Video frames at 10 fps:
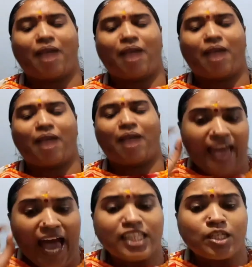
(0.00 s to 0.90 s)
At
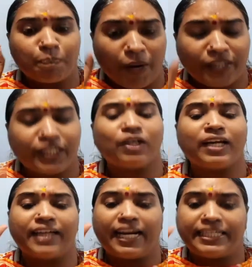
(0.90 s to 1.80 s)
that
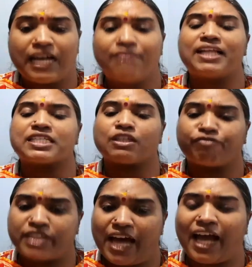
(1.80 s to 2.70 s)
particular intervals of
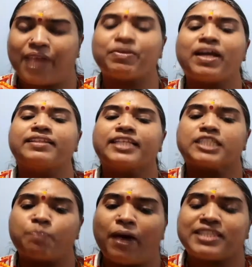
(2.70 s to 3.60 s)
time,
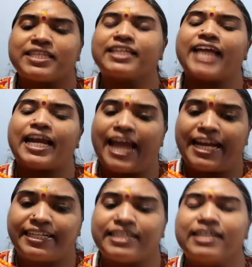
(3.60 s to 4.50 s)
this person can
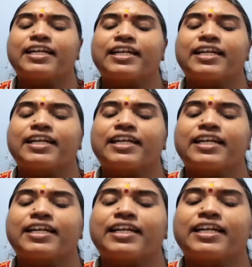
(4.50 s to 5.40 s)
enter into
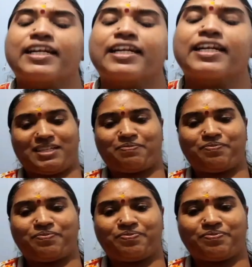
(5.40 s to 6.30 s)
contract.
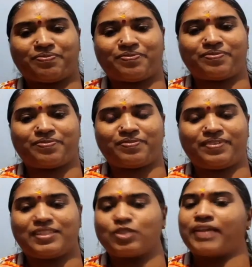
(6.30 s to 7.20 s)

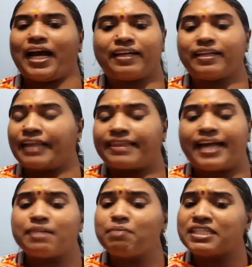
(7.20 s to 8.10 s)
So that at
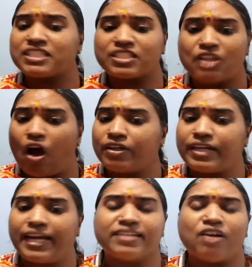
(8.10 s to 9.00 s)
that time he is not
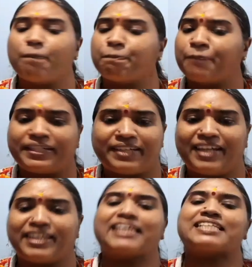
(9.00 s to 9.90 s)

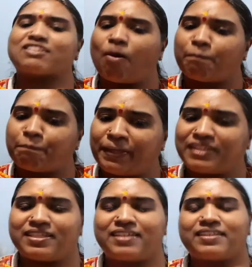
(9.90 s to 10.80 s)
incompetent, he is
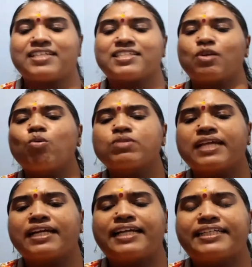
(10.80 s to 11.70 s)
competent. That is
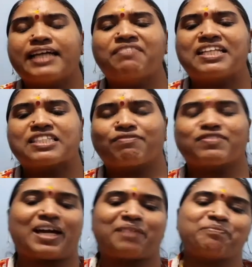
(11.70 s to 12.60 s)
lucid intervals of
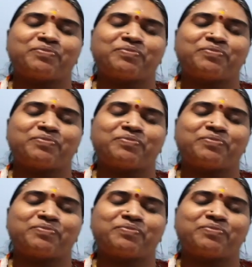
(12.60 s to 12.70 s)
time.